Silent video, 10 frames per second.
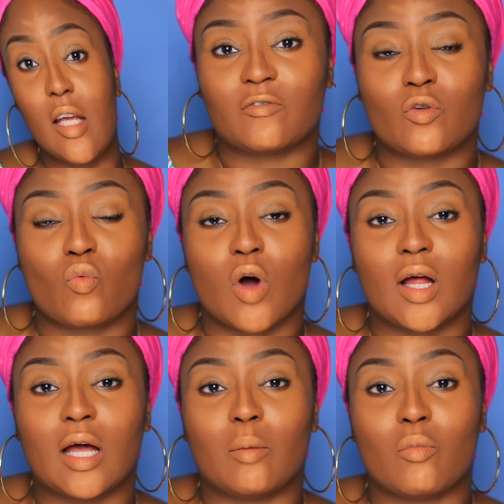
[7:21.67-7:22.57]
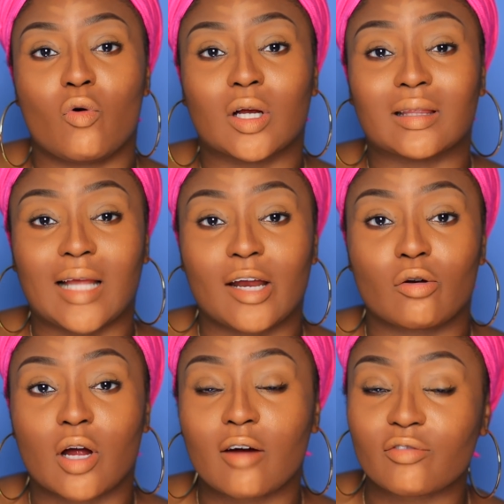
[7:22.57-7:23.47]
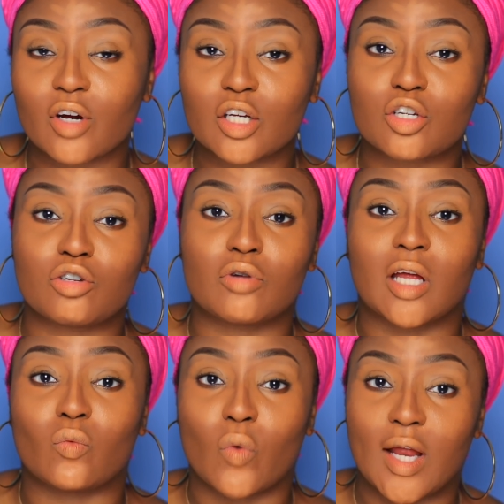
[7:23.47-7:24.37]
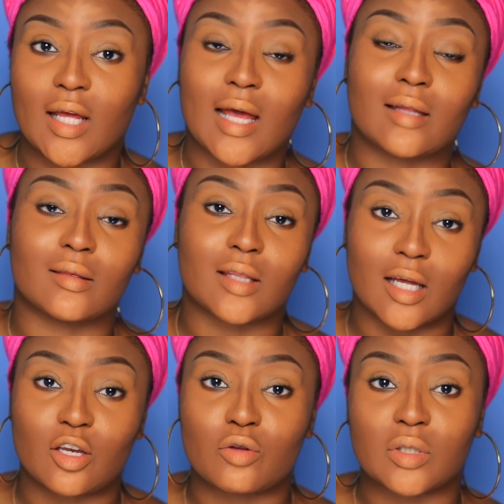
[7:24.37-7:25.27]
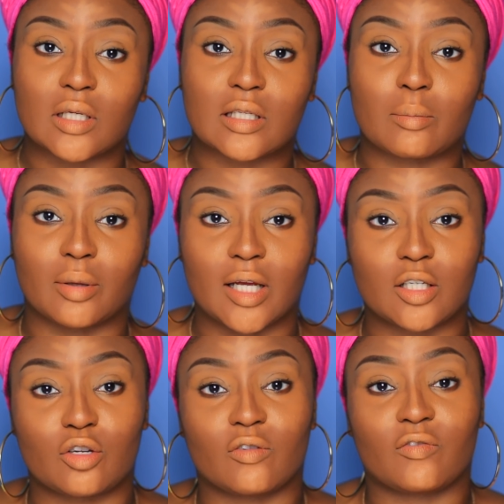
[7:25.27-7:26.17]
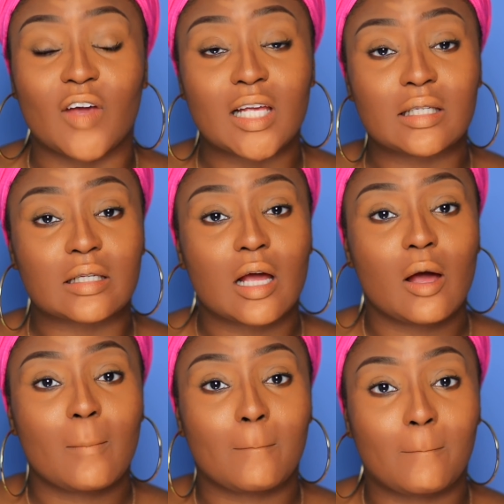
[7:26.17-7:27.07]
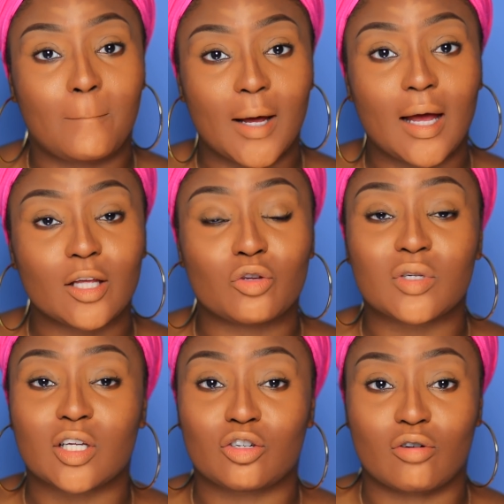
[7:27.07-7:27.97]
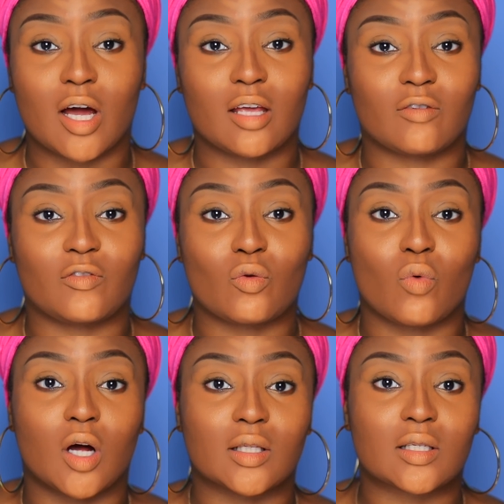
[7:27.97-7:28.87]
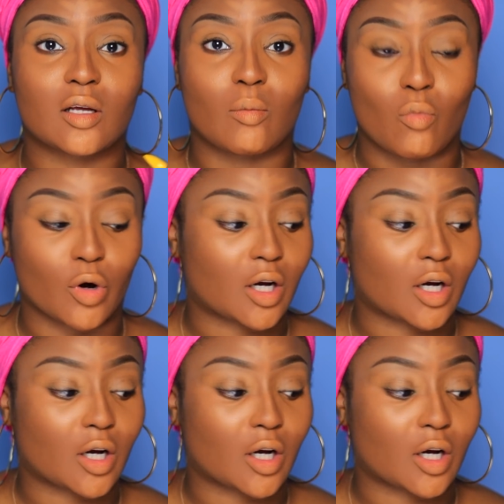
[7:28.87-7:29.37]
if you want a more lighter coverage, you can wet it and then use it to blend your face, but use it dry if you want more